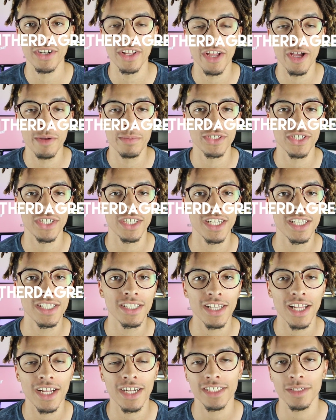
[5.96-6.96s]
another episode of Guns
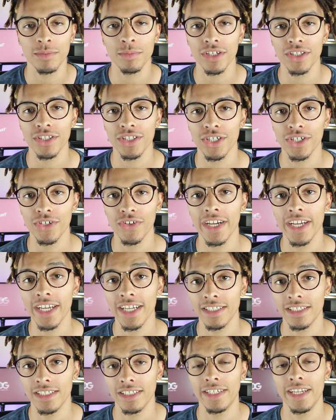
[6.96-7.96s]
Locked. I'm Gunther the Great,
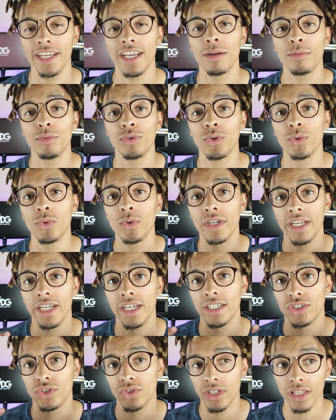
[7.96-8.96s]
and today I'm doing
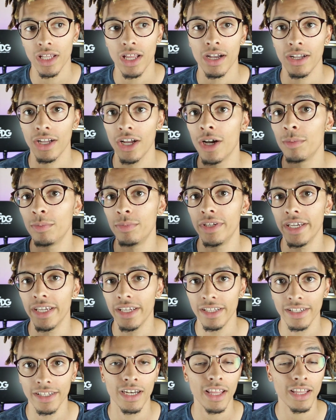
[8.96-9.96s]
a dreadlock
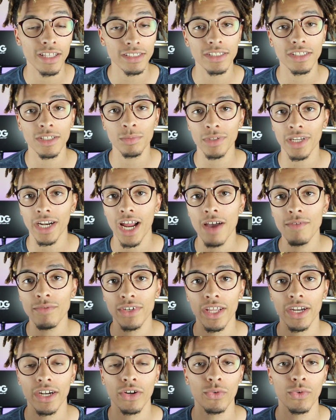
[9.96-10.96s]
update. Now this is something I haven't
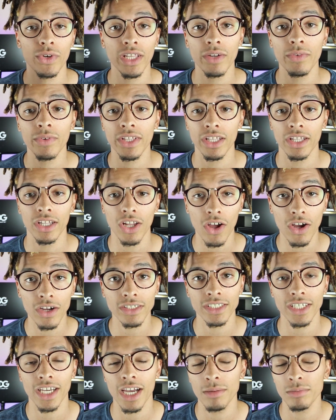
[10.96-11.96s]
done in a really long
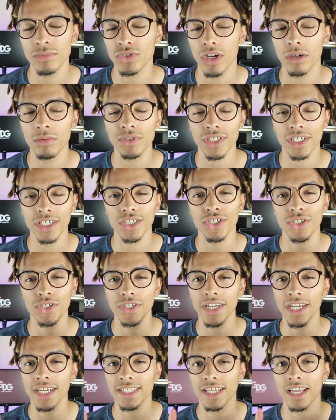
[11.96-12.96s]
time, so I'm just going to show you
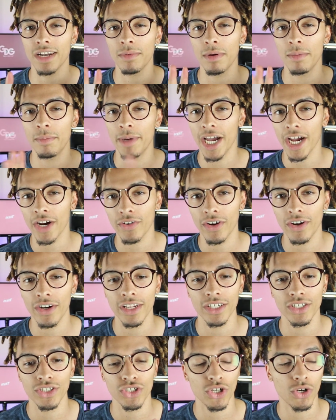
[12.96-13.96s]
guys kind of my background
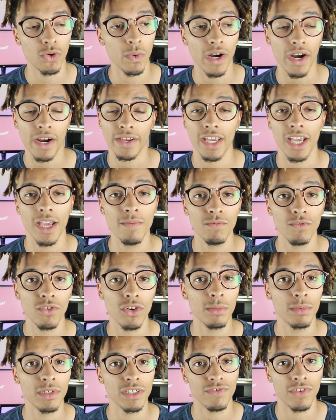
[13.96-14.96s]
and show where I came
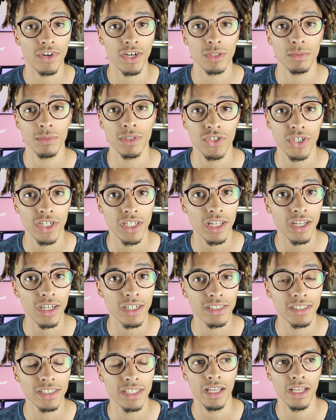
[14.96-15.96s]
from as far as my
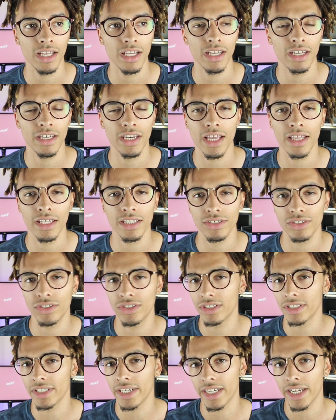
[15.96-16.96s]
dreadlocks. And yeah, these are
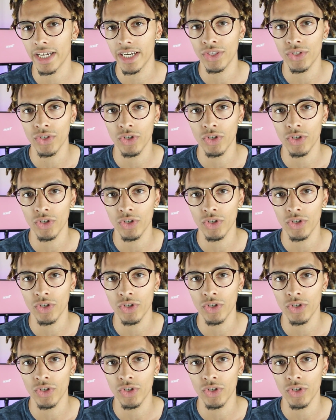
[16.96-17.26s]
just like kind of